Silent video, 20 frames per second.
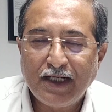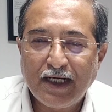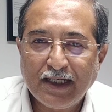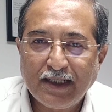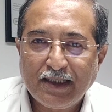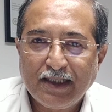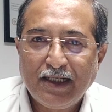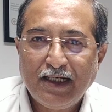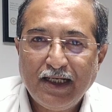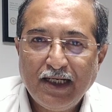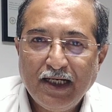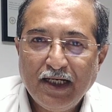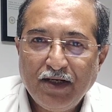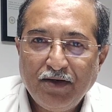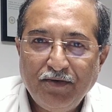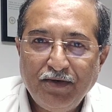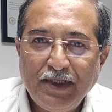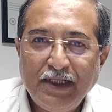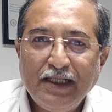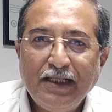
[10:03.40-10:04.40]
cut
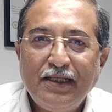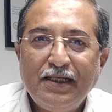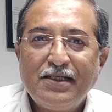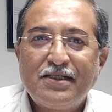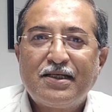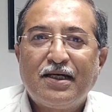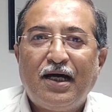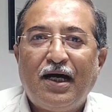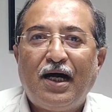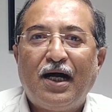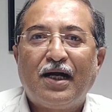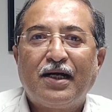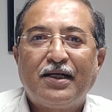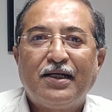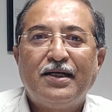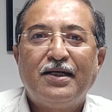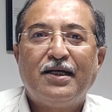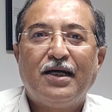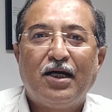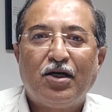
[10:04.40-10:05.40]
within this heart
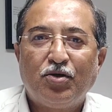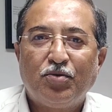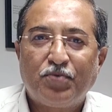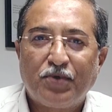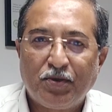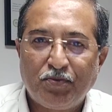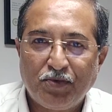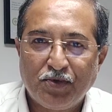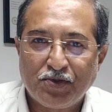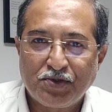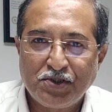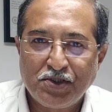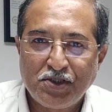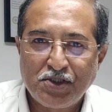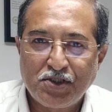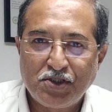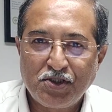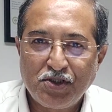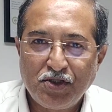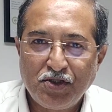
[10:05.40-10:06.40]
and arrow
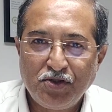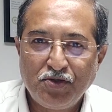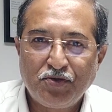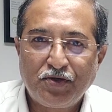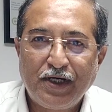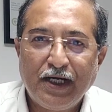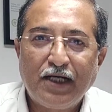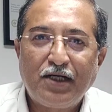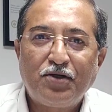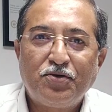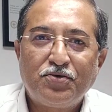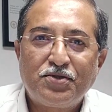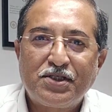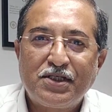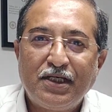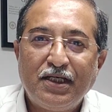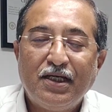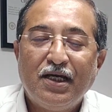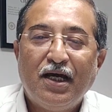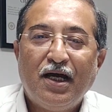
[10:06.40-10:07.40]
proportions, you get to
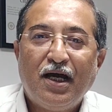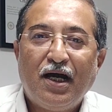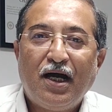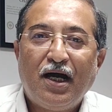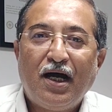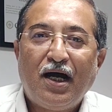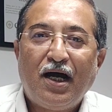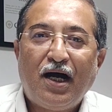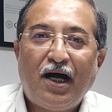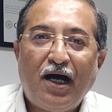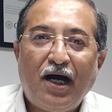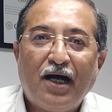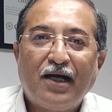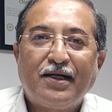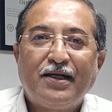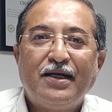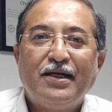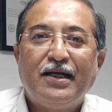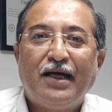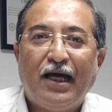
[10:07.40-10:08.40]
see
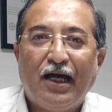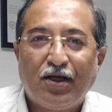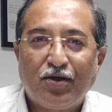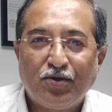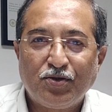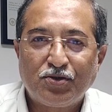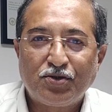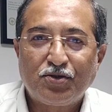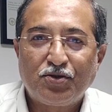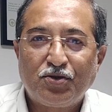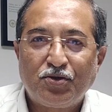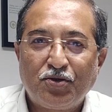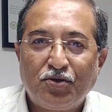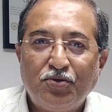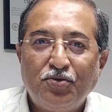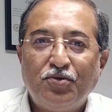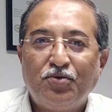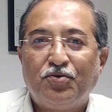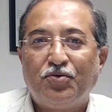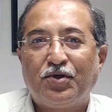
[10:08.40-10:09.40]
heart and arrows
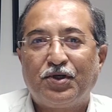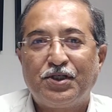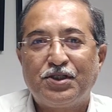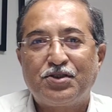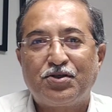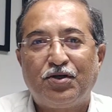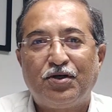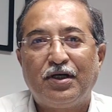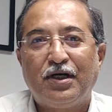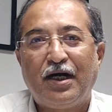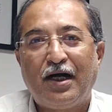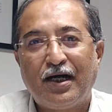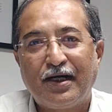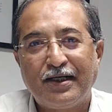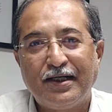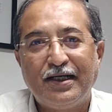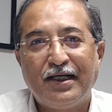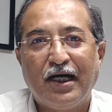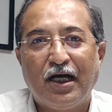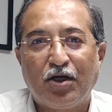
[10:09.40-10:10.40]
through what is called
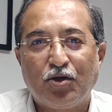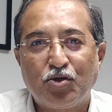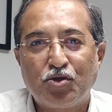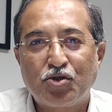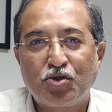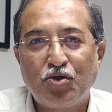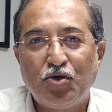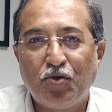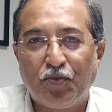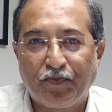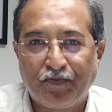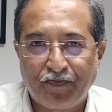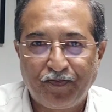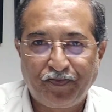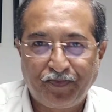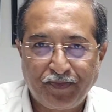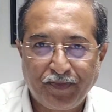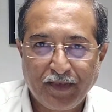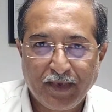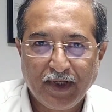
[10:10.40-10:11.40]
heart and arrow scope,
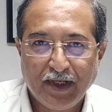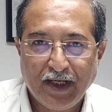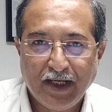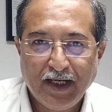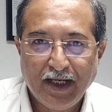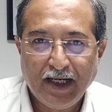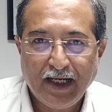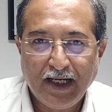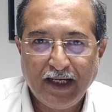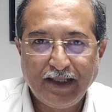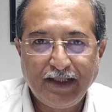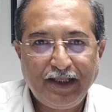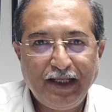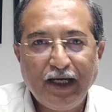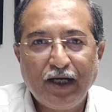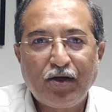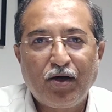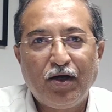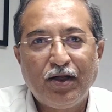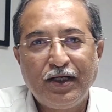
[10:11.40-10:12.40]
and
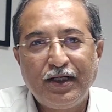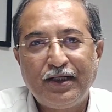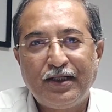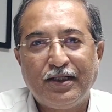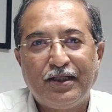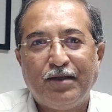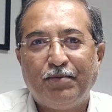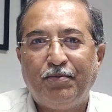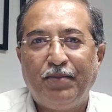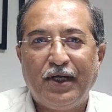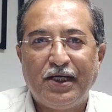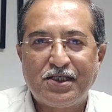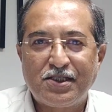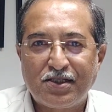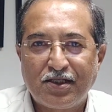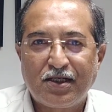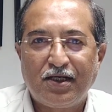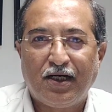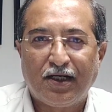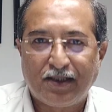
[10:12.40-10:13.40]
they call it the
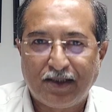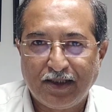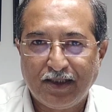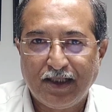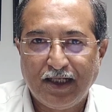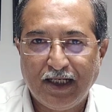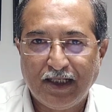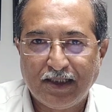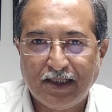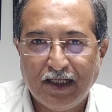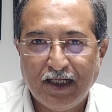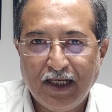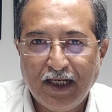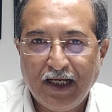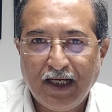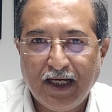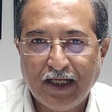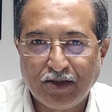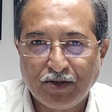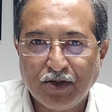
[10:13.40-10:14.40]
best cut
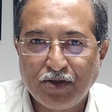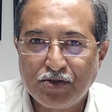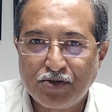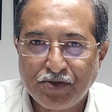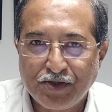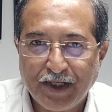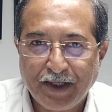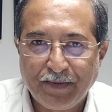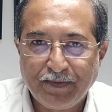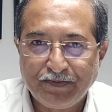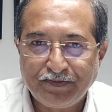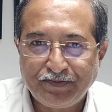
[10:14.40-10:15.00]
as on today.